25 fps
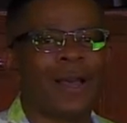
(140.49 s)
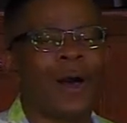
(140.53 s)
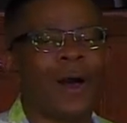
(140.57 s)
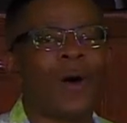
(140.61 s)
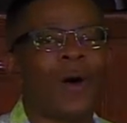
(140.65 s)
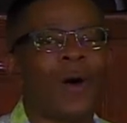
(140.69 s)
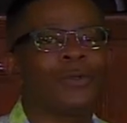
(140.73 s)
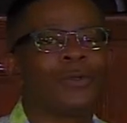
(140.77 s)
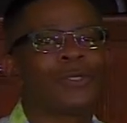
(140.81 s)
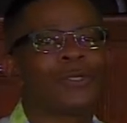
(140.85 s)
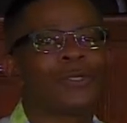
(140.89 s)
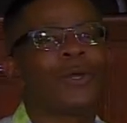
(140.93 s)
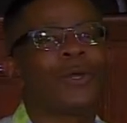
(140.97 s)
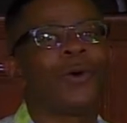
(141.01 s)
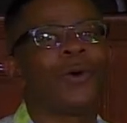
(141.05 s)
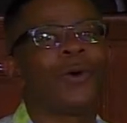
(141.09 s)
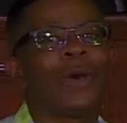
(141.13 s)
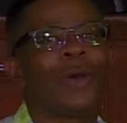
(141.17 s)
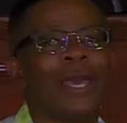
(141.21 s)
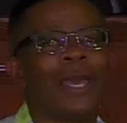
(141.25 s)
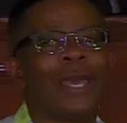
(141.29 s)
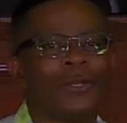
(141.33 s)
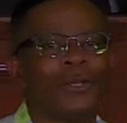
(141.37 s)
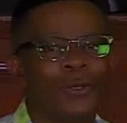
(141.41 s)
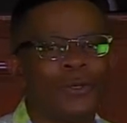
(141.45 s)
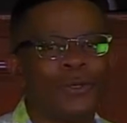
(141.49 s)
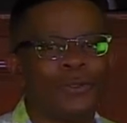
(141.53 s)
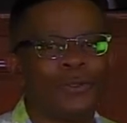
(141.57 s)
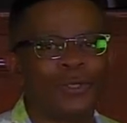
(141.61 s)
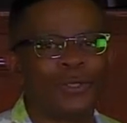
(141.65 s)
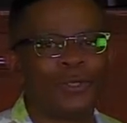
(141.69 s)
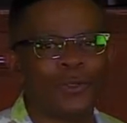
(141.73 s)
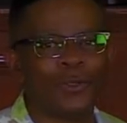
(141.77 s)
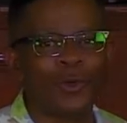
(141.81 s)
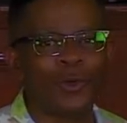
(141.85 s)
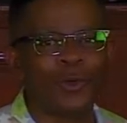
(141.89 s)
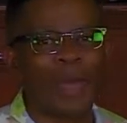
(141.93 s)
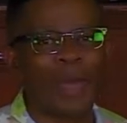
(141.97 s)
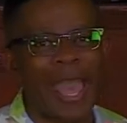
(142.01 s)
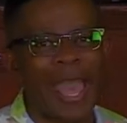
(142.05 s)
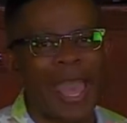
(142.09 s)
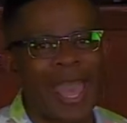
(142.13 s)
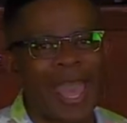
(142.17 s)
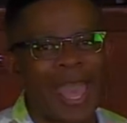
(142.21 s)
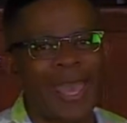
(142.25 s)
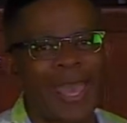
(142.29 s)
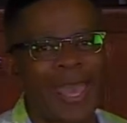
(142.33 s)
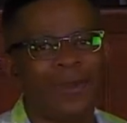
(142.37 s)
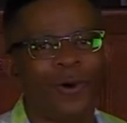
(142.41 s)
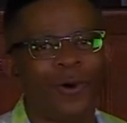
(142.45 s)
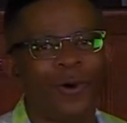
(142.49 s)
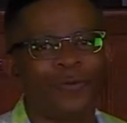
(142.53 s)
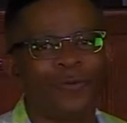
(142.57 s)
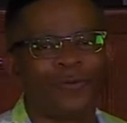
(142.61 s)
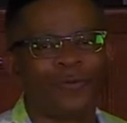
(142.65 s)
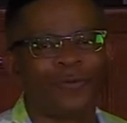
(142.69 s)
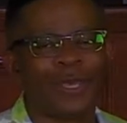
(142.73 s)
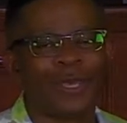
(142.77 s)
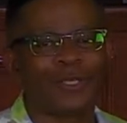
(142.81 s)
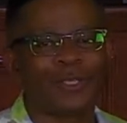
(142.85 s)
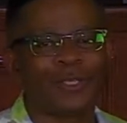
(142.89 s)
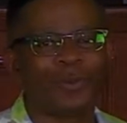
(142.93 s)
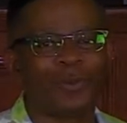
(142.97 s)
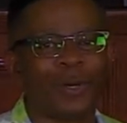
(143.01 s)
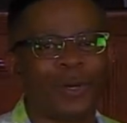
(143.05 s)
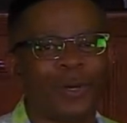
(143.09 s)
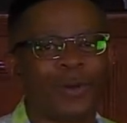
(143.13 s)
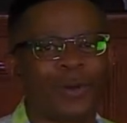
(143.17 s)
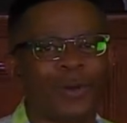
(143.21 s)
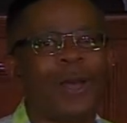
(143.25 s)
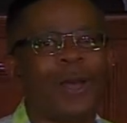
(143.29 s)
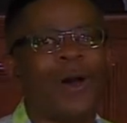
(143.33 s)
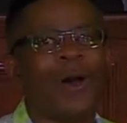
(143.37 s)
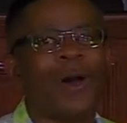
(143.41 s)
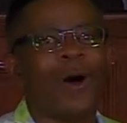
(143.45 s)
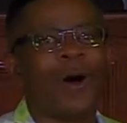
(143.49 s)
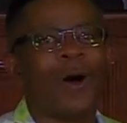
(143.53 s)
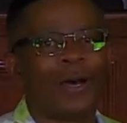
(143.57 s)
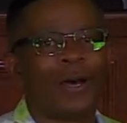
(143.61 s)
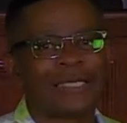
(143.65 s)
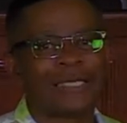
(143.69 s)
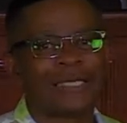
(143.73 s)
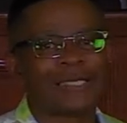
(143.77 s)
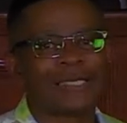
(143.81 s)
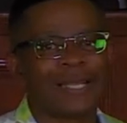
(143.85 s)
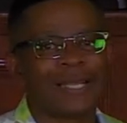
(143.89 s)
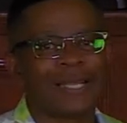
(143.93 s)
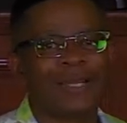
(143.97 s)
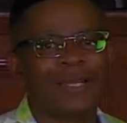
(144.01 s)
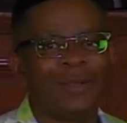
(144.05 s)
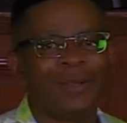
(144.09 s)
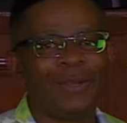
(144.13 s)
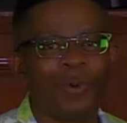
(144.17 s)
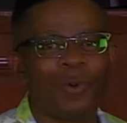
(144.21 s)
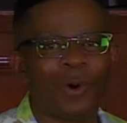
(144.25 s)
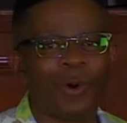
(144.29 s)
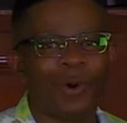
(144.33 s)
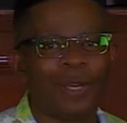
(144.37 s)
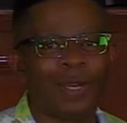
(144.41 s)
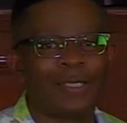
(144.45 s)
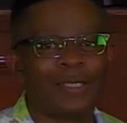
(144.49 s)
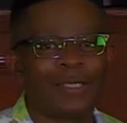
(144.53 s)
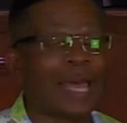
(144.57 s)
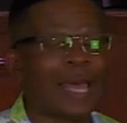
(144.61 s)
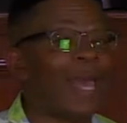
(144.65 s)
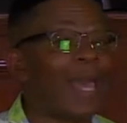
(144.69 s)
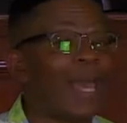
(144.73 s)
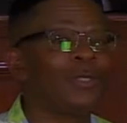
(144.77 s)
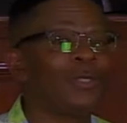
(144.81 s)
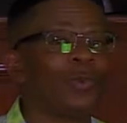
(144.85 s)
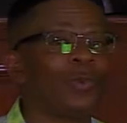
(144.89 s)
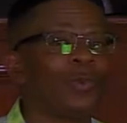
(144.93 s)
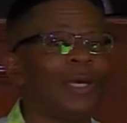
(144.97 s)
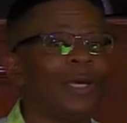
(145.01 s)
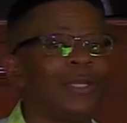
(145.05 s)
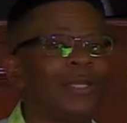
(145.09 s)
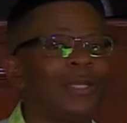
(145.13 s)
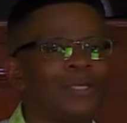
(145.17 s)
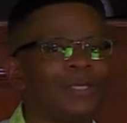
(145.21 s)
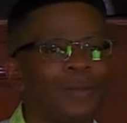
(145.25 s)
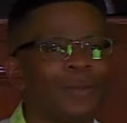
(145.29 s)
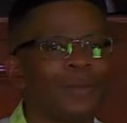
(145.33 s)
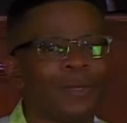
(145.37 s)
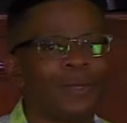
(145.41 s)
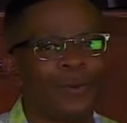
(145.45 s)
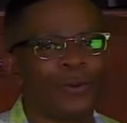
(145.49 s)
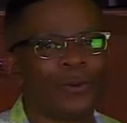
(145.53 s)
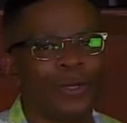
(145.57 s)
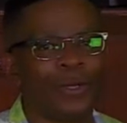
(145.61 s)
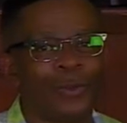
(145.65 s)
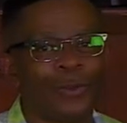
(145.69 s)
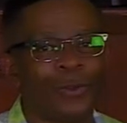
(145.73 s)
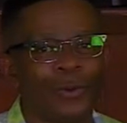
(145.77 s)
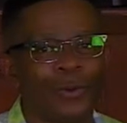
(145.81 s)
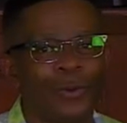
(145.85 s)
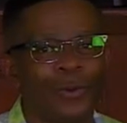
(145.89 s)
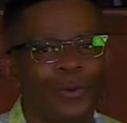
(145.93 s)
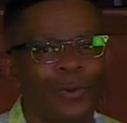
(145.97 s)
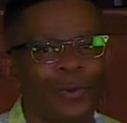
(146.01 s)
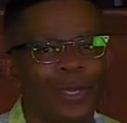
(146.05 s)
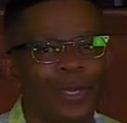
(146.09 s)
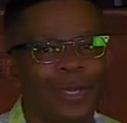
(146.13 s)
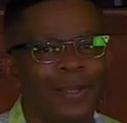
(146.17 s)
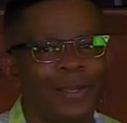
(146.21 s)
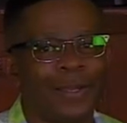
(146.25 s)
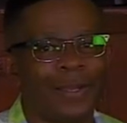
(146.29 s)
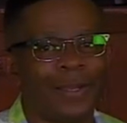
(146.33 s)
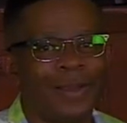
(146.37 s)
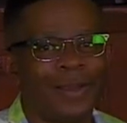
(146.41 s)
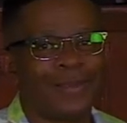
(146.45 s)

also at YouTube and on Facebook on Sunday mornings, as well as uploaded through the week.